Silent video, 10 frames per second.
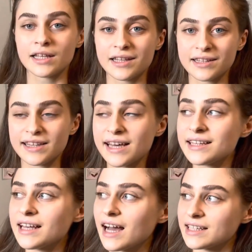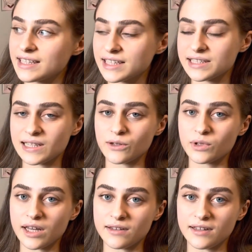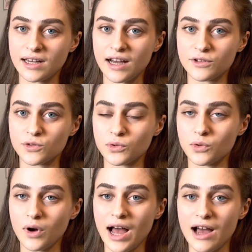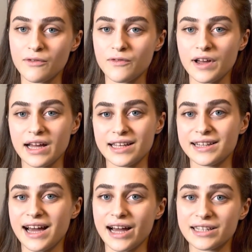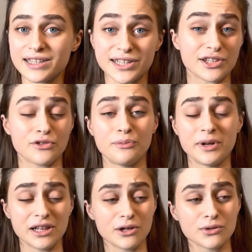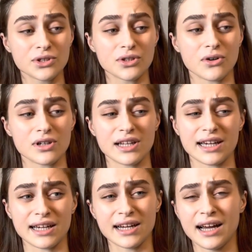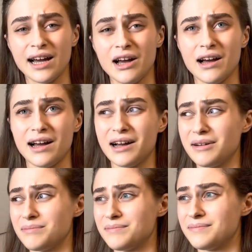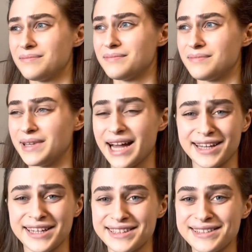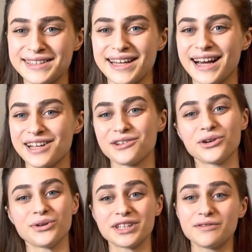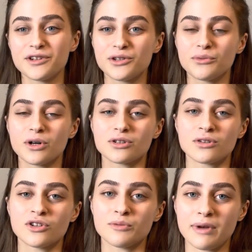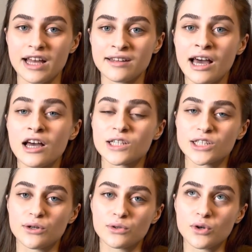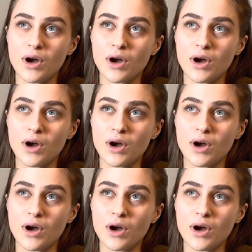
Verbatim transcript: then I think it's a good idea to have a nice set of pillows or like uh, blankets, I don't know, whatever you want on your bed. So you